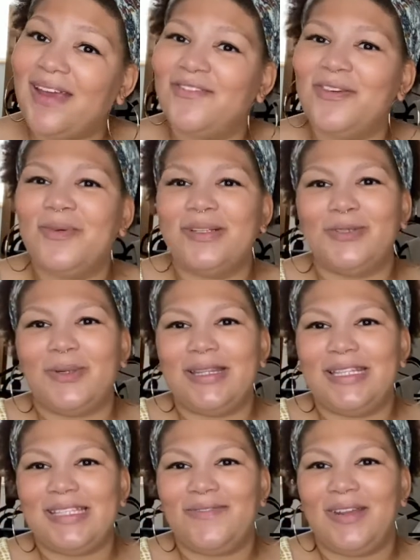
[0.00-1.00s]
If you enjoyed
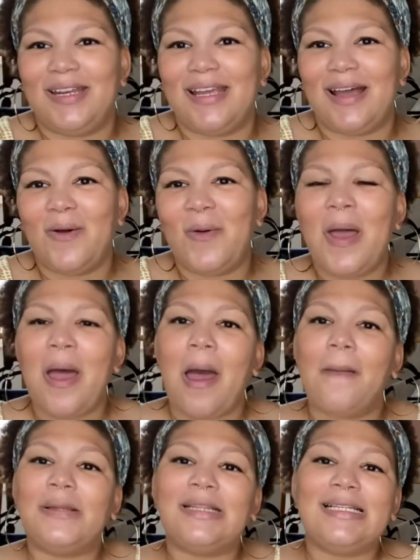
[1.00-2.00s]
this video,
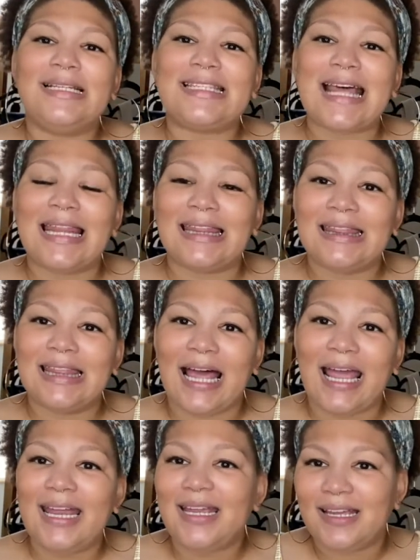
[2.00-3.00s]
please
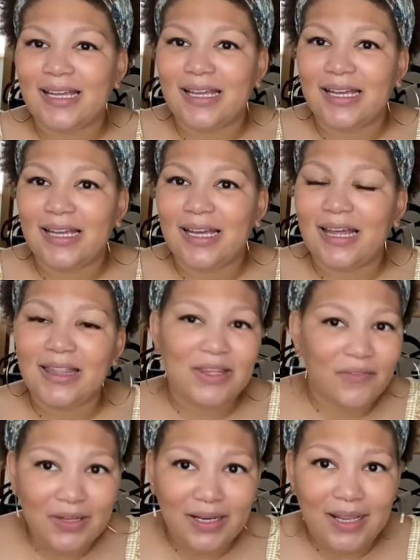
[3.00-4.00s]
like
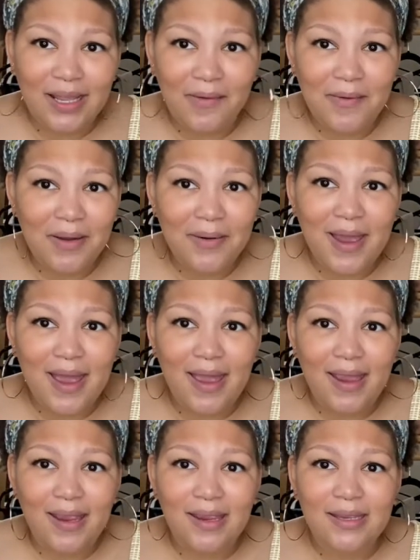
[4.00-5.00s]
the video,
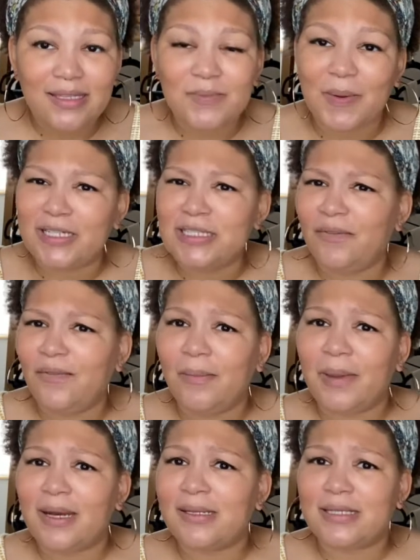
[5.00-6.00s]
okay? Especially if you
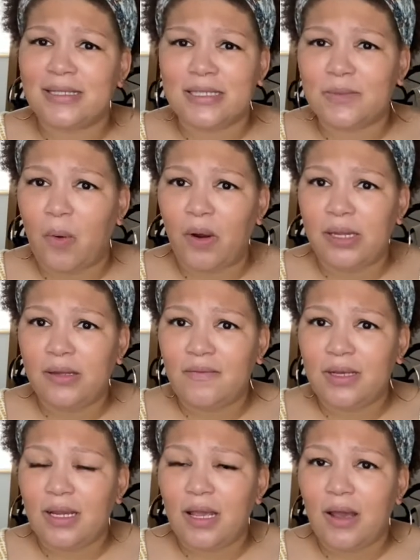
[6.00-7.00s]
made it to this point in the
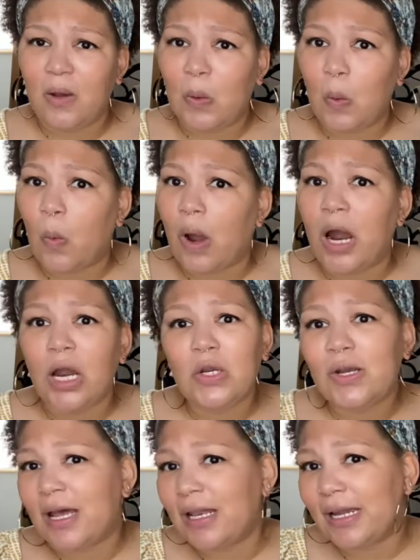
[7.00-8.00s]
video, why are
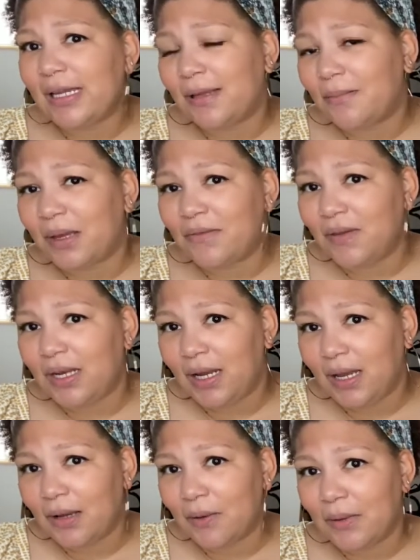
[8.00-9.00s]
you not liking my
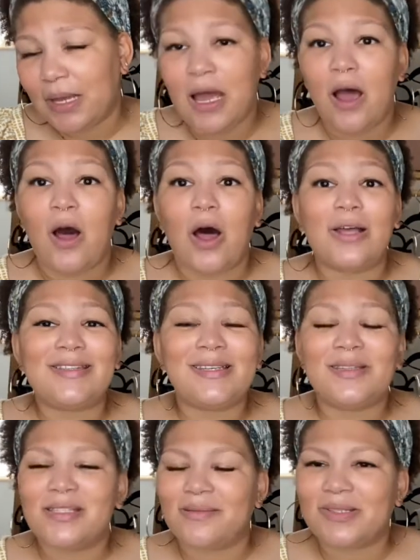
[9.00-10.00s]
video?
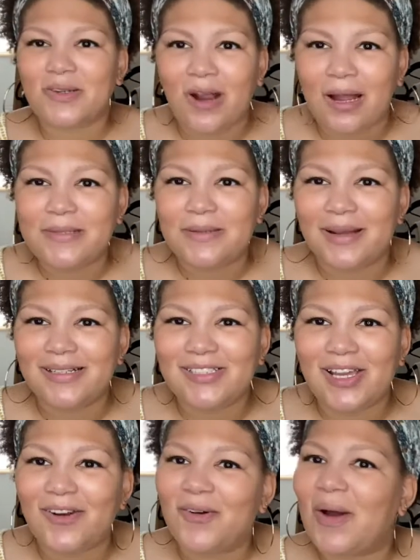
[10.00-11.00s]
Also, subscribe to my
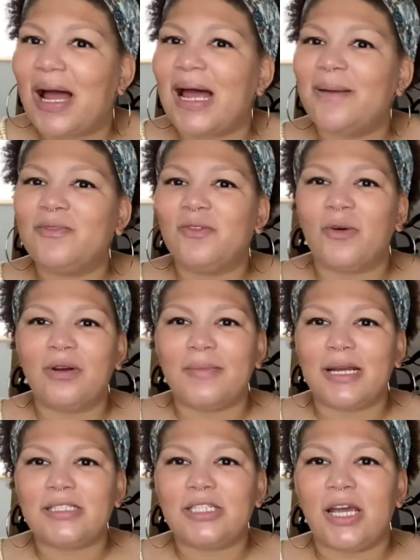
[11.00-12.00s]
channel. I'm growing
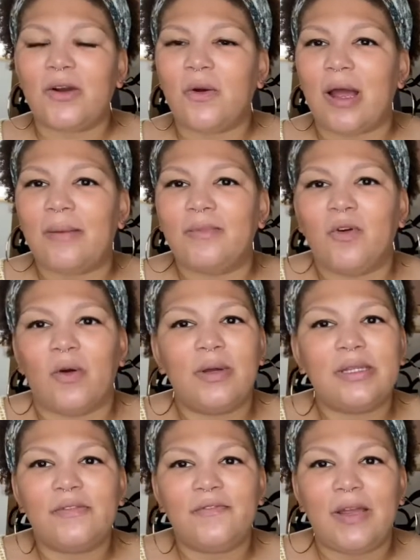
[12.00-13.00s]
my channel, I'm
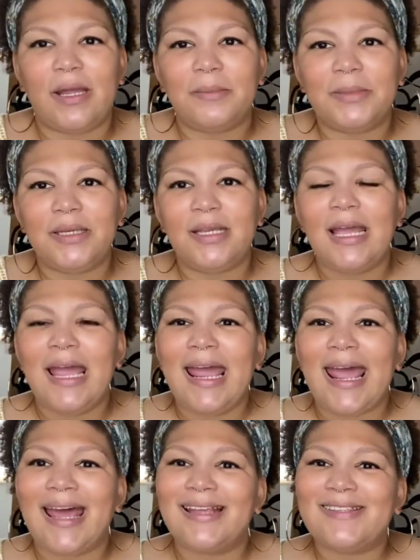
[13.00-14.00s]
growing the family.
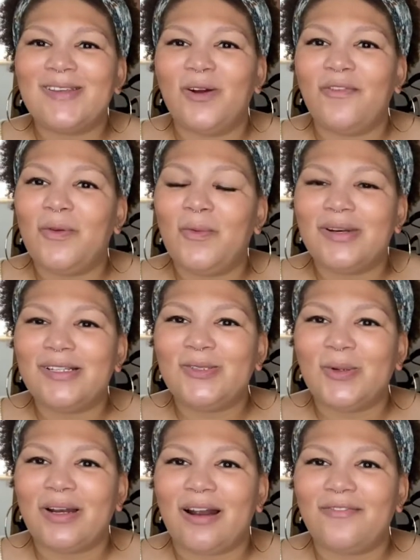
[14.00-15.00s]
And so if you want to
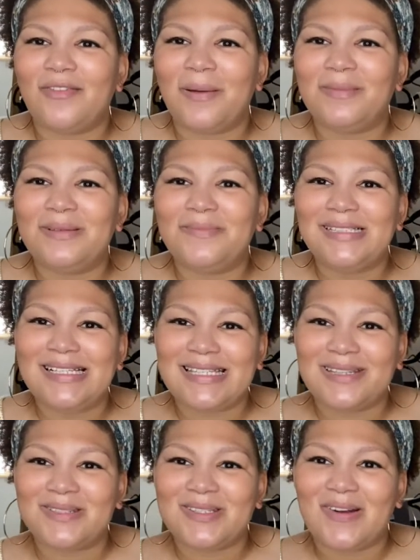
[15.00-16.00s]
join our family, please
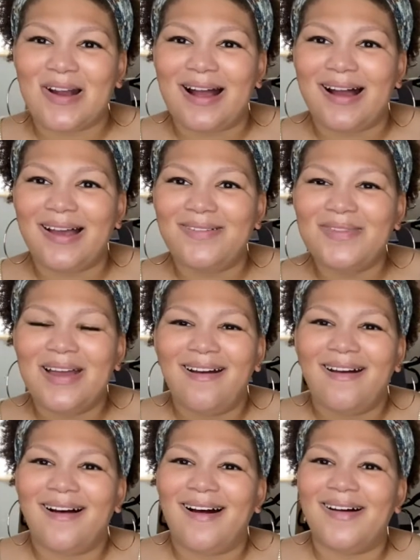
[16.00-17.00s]
subscribe.
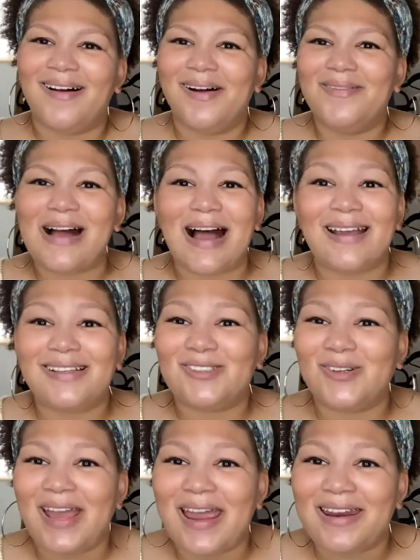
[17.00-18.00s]
I
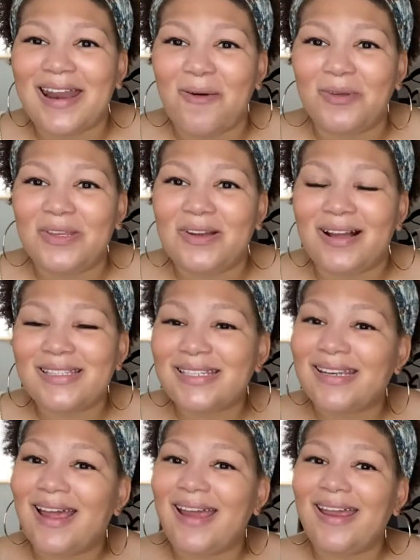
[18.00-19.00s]
enjoy hanging out with you guys
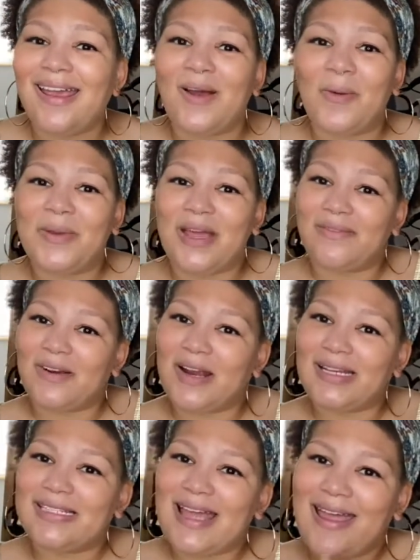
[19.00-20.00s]
today and hope you have a
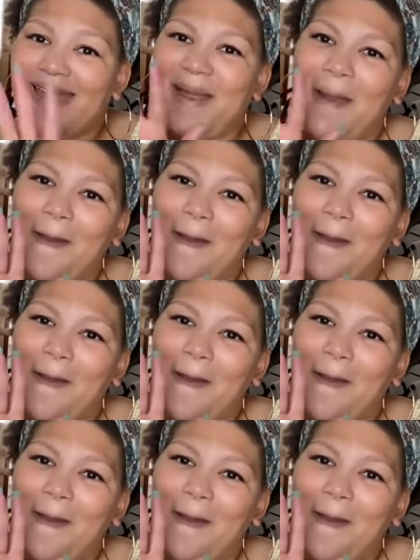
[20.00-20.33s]
great day.